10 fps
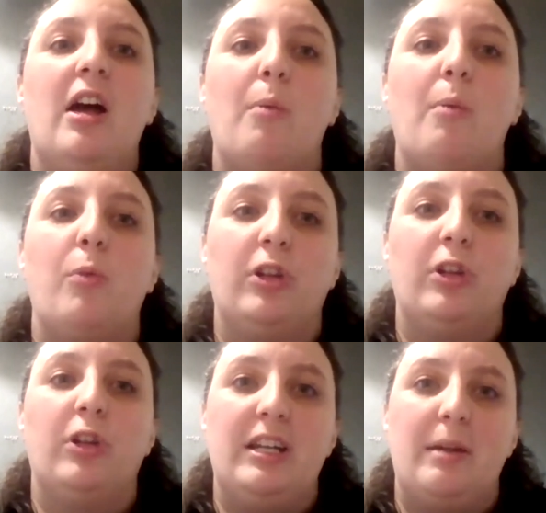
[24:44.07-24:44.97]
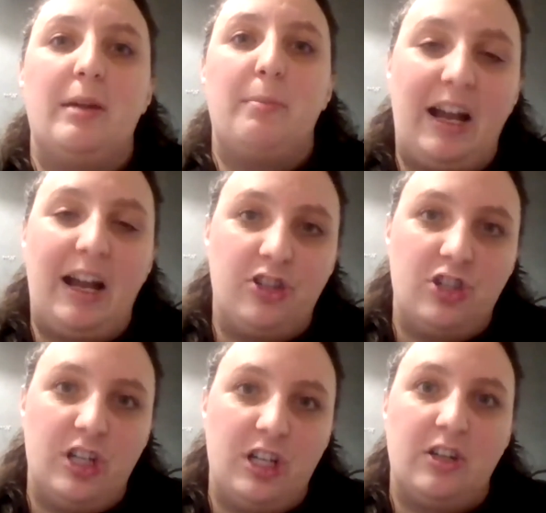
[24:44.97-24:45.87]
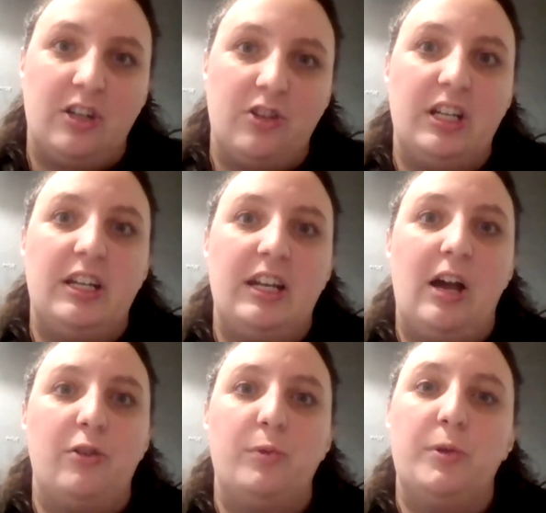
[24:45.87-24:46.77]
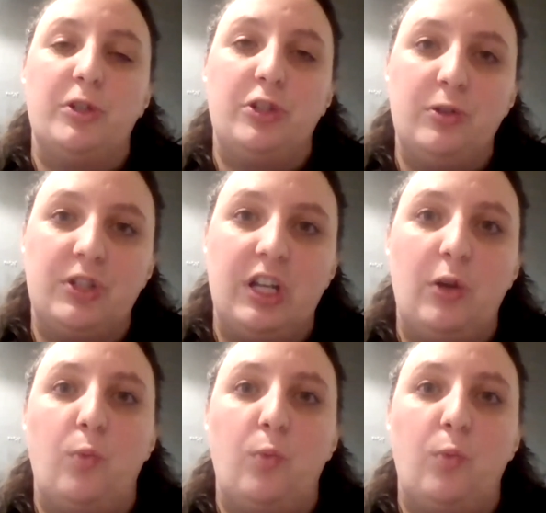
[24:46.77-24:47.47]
When we're looking at packaging, it's understanding how do we reduce it.